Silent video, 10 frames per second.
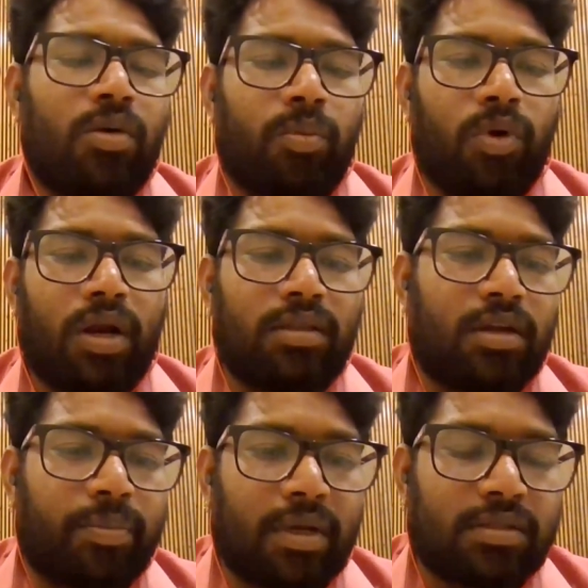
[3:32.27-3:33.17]
More
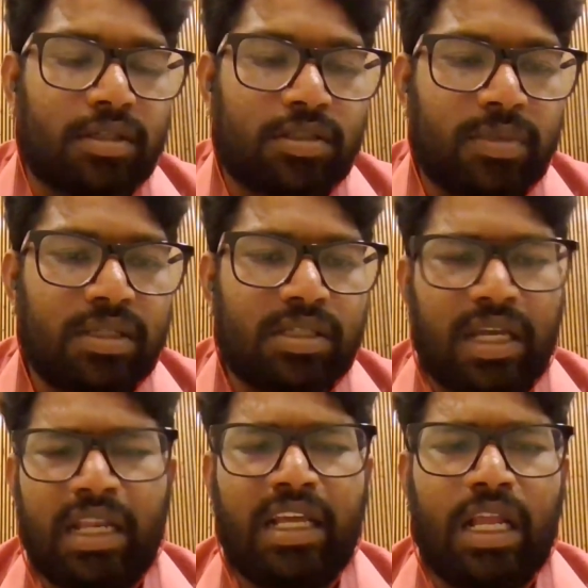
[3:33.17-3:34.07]
other persons means
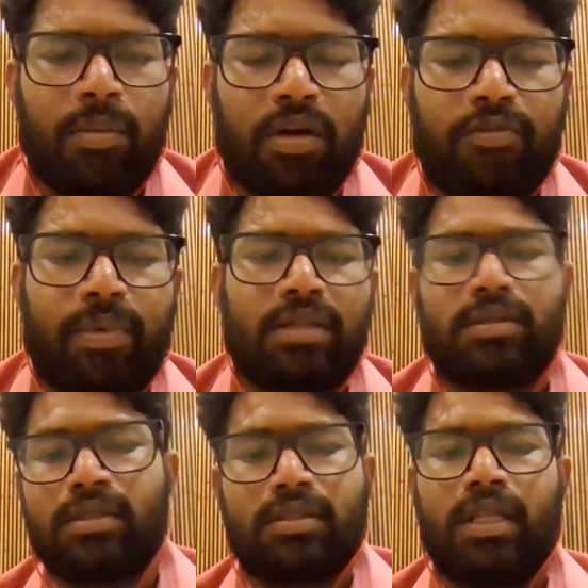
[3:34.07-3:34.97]
any number of
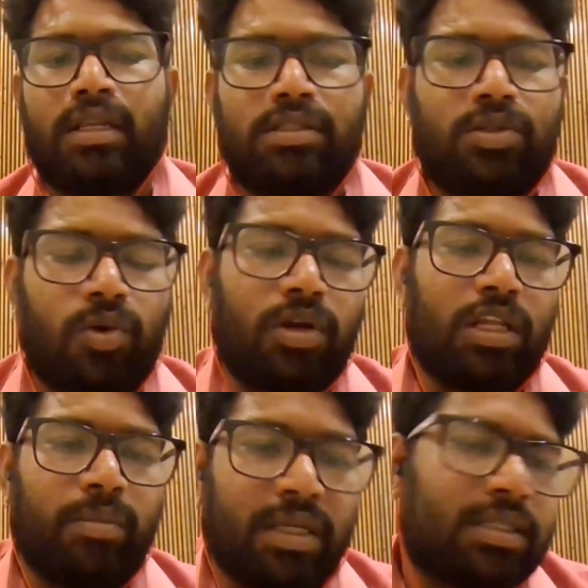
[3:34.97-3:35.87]
persons. There is no
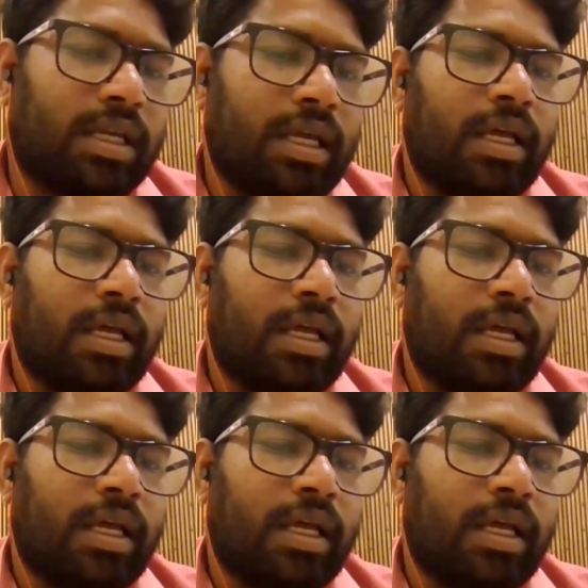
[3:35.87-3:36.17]
limit.